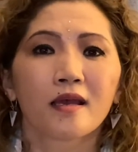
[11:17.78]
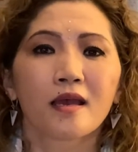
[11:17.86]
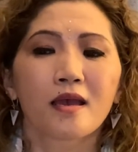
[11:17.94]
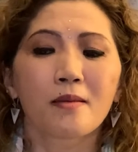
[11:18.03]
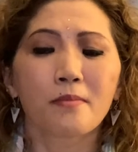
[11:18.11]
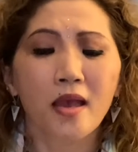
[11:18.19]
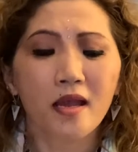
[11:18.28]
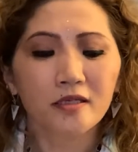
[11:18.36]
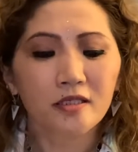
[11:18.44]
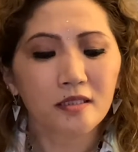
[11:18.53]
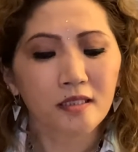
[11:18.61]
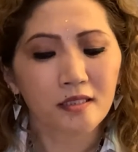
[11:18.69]

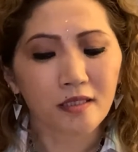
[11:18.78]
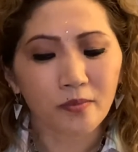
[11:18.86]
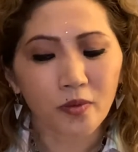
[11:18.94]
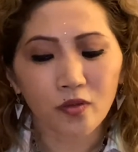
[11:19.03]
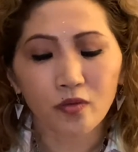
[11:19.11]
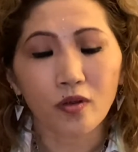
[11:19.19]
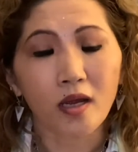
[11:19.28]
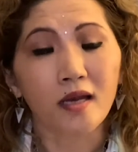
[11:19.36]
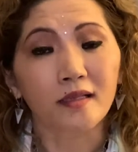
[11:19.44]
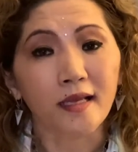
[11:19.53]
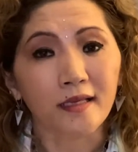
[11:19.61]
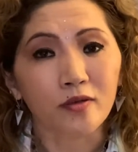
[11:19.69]
Imagine just if you
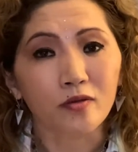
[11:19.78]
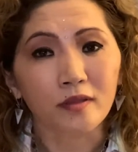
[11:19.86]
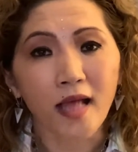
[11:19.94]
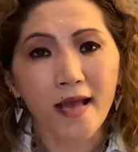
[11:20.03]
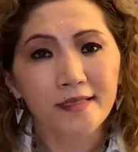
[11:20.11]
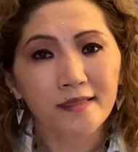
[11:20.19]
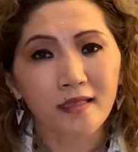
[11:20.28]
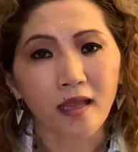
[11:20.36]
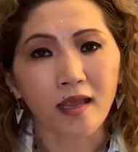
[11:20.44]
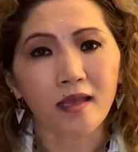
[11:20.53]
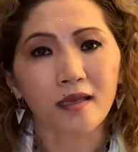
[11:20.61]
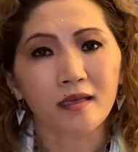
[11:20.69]
are like your last
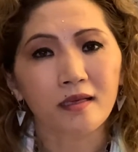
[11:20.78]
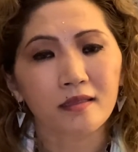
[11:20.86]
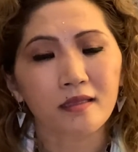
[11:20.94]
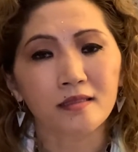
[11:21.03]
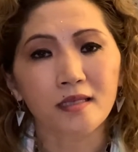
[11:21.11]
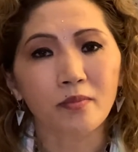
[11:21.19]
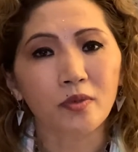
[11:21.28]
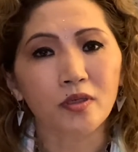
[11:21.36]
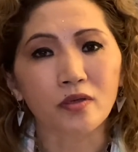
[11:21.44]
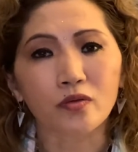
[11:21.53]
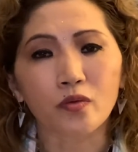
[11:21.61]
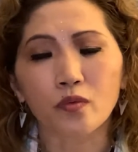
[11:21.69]
day, there's someone
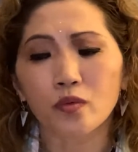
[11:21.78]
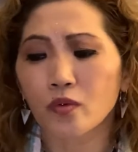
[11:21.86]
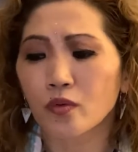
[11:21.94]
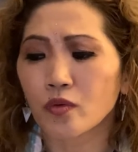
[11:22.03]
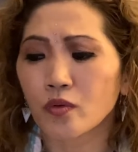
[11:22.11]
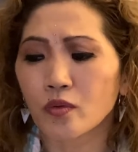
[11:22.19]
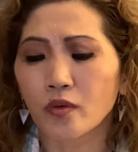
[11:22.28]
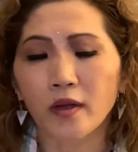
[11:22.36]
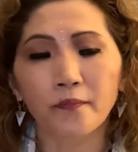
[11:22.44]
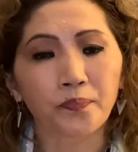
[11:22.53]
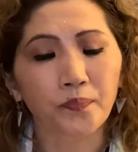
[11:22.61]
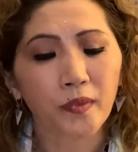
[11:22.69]
who
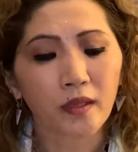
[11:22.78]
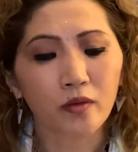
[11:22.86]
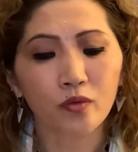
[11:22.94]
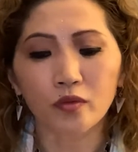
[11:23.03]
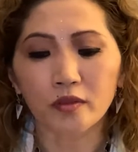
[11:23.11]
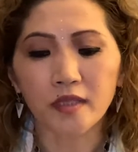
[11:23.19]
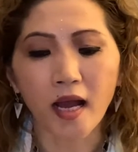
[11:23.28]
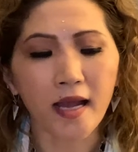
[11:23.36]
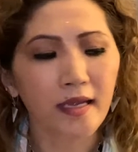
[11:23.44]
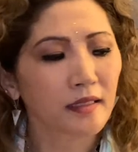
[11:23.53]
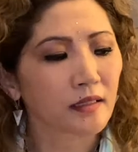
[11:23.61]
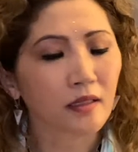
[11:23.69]
you were
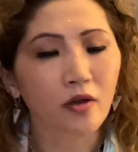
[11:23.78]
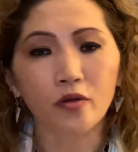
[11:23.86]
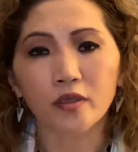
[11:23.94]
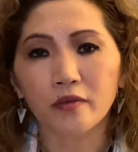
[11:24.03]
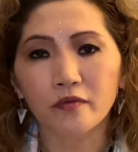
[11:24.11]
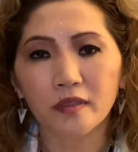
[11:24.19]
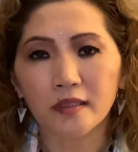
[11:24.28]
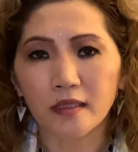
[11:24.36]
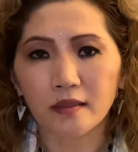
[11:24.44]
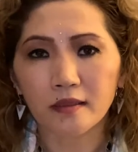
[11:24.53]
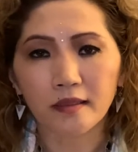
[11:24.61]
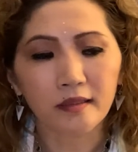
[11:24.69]
dying, or even
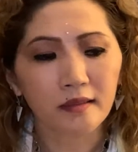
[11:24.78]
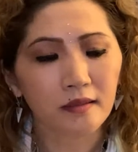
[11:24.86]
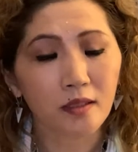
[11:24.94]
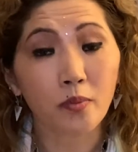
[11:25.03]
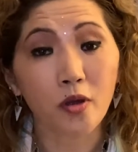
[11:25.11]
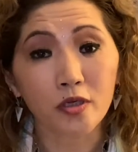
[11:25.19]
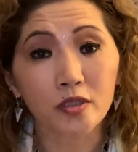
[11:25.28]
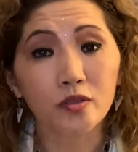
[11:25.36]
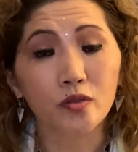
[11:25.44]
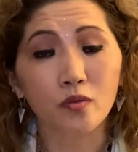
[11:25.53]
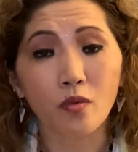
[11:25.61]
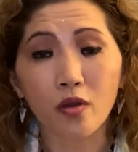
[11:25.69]
the person
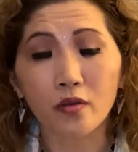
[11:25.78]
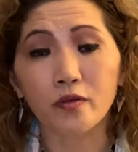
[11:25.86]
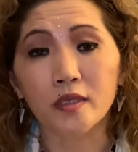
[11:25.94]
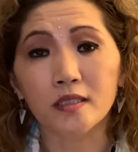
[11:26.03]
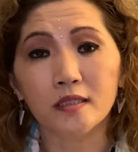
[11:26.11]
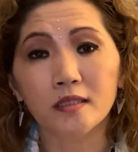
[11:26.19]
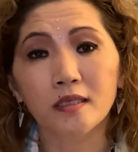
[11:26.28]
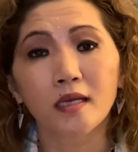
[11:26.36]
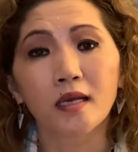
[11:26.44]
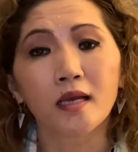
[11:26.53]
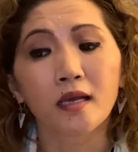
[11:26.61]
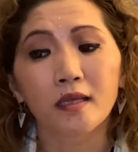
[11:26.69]
you work with
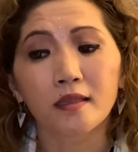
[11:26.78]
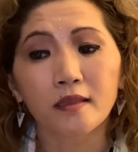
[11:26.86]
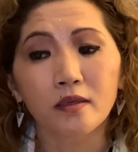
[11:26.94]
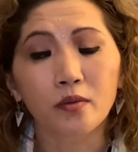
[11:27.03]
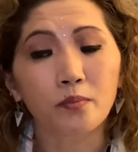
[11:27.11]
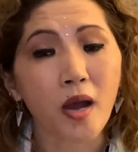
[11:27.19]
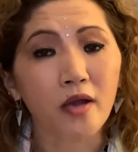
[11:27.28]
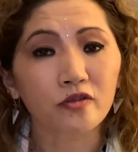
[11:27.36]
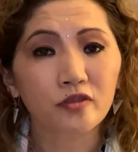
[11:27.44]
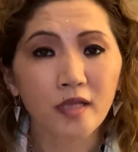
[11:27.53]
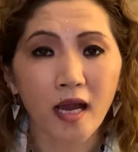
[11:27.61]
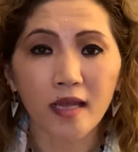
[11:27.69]
about
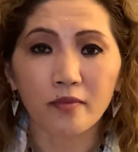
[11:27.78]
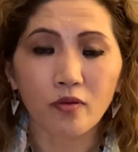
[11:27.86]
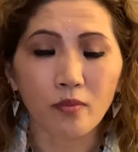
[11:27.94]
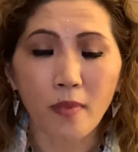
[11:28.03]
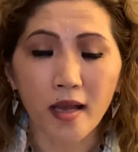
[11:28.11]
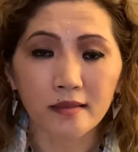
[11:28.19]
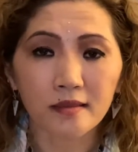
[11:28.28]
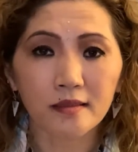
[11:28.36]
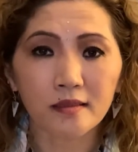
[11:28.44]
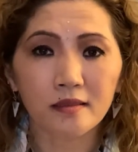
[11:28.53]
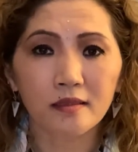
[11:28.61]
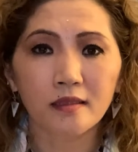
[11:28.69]
to die for
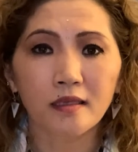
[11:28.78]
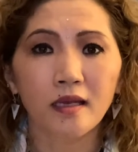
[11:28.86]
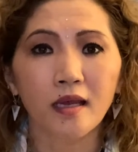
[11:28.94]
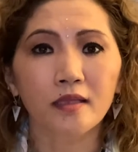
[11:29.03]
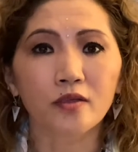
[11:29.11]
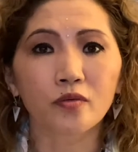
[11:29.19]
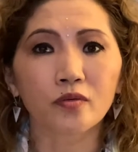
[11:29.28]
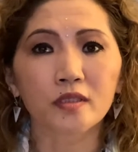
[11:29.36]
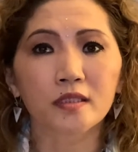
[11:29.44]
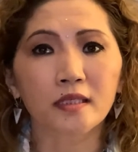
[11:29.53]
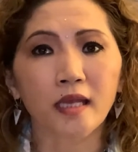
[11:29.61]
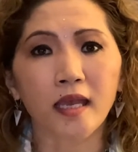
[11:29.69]
months, and you would
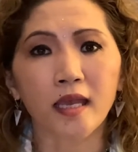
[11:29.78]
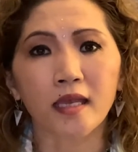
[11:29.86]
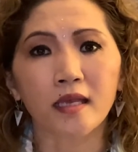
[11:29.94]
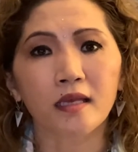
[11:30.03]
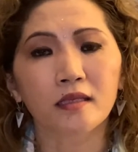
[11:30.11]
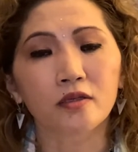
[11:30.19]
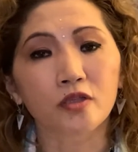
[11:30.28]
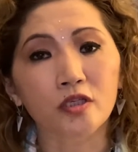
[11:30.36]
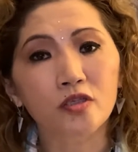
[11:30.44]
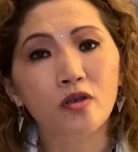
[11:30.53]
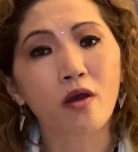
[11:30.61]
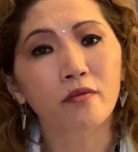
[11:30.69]
say, the
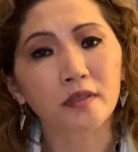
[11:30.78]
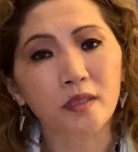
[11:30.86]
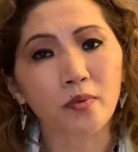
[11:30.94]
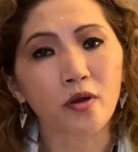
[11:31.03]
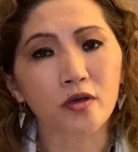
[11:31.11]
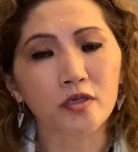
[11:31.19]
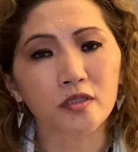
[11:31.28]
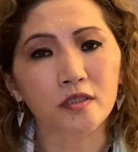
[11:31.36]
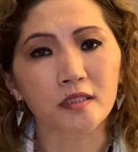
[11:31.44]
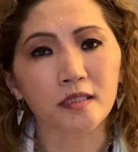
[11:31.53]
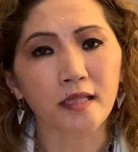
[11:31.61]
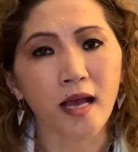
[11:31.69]
discovering the
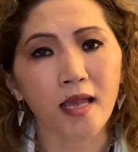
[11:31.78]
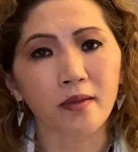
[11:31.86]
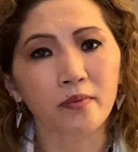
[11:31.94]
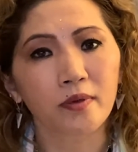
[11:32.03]
person's life,